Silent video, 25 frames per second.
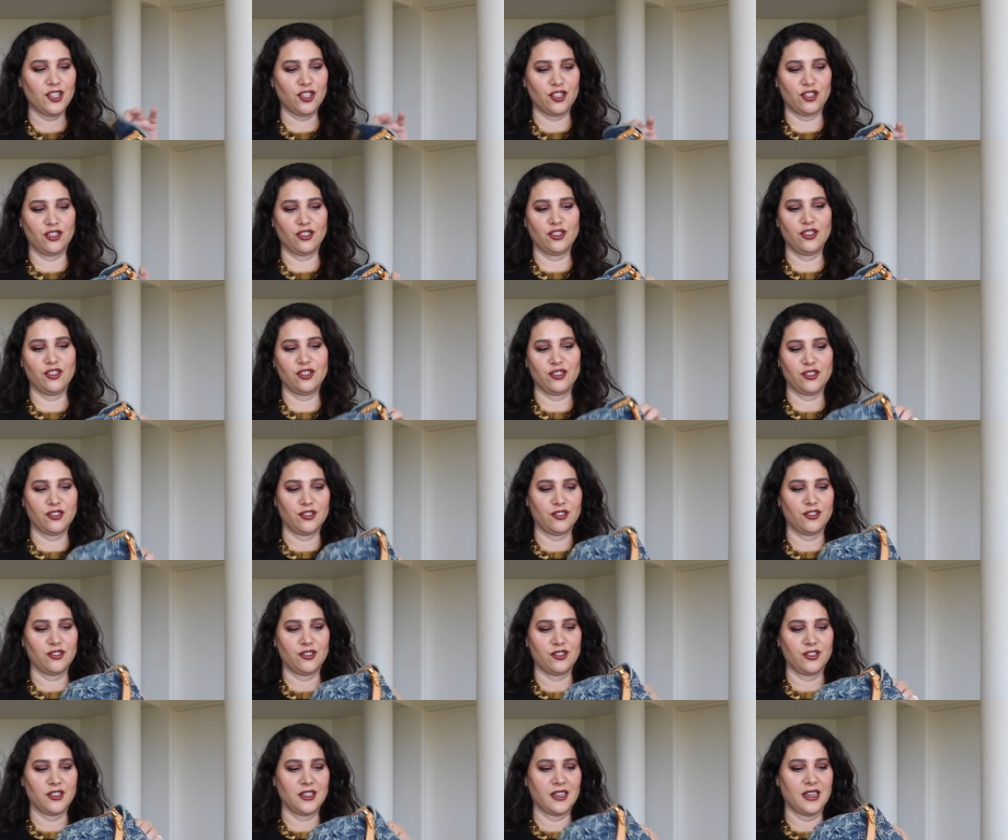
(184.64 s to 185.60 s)

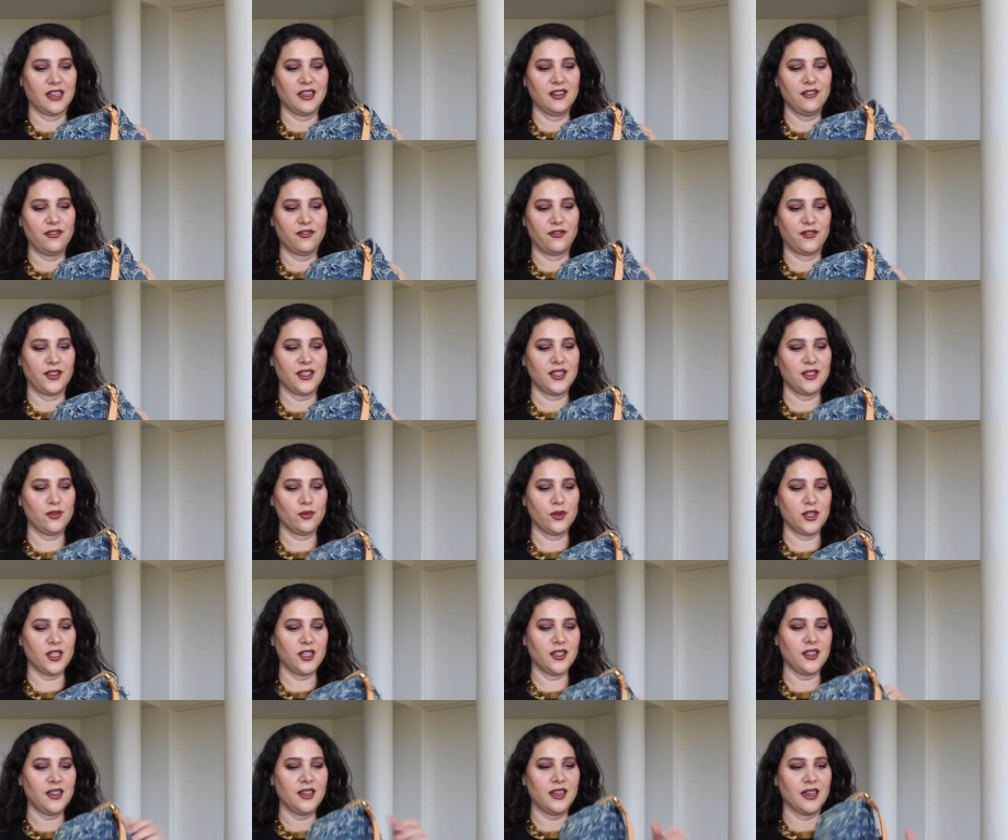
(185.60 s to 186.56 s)
cute and it fits
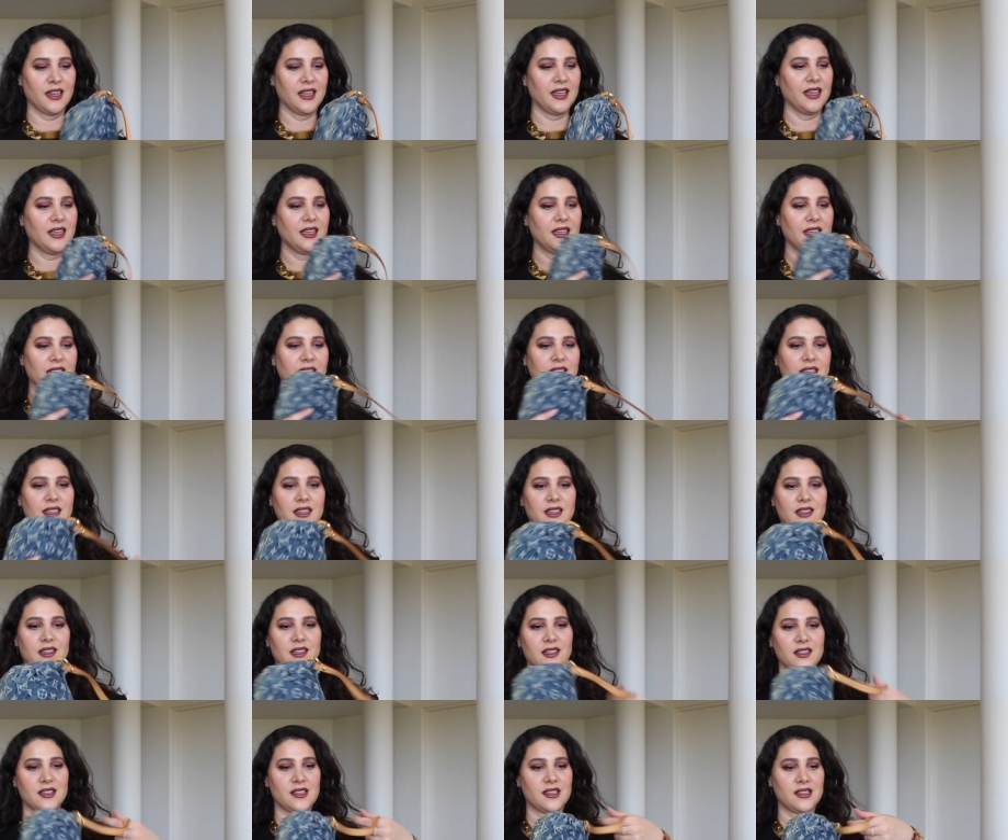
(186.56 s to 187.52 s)
what you need
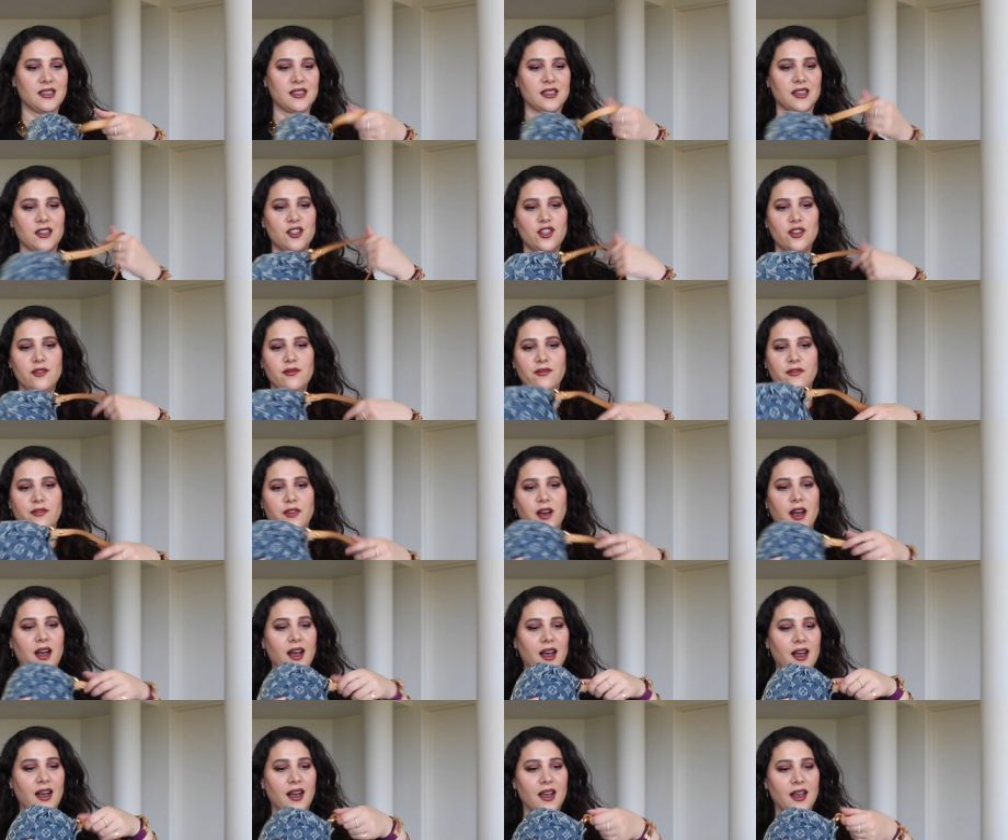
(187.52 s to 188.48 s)
and it's such a
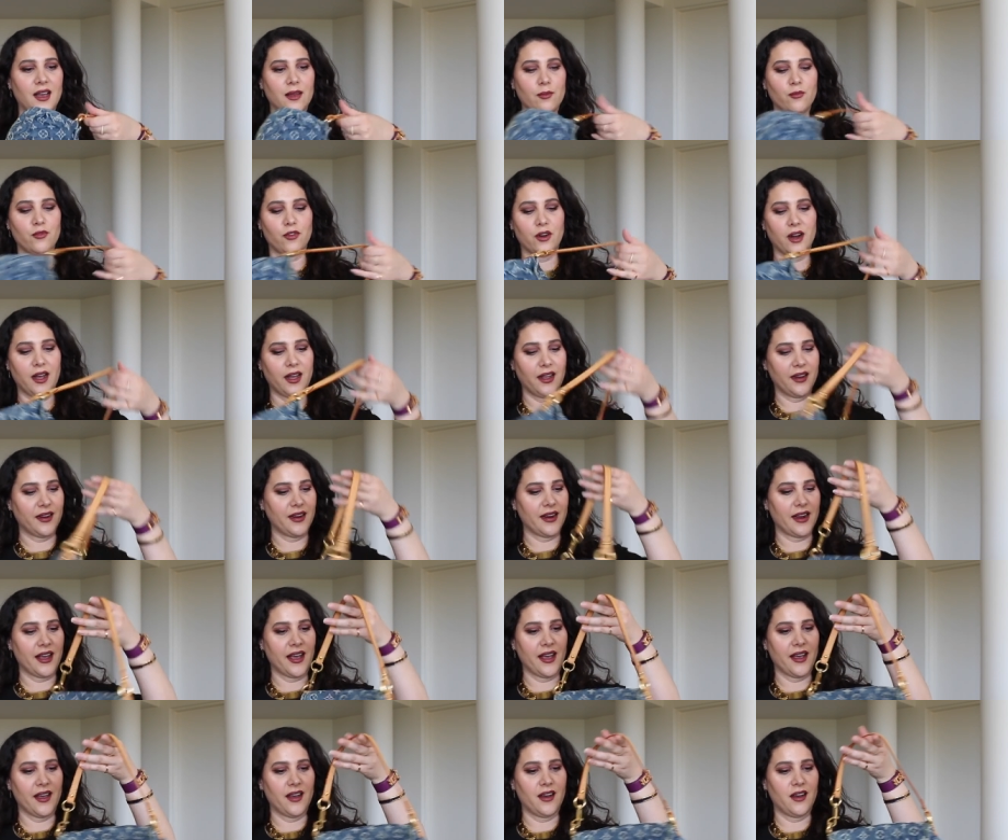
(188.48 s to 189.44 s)
vibe right
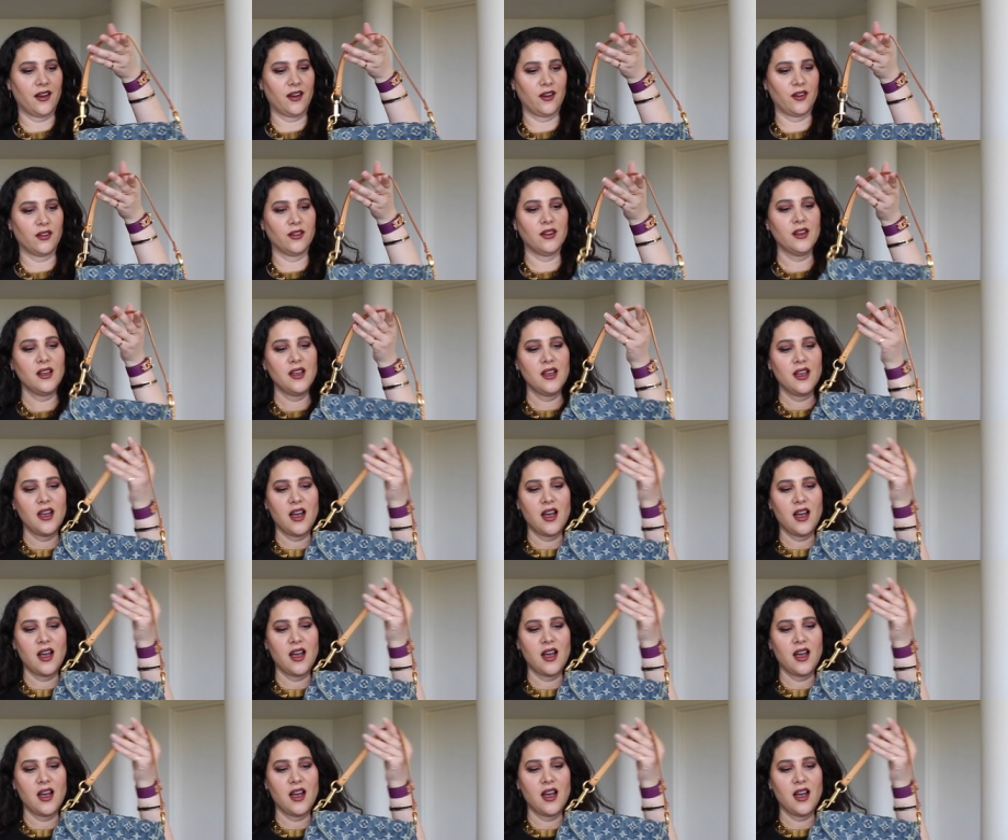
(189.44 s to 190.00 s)
now.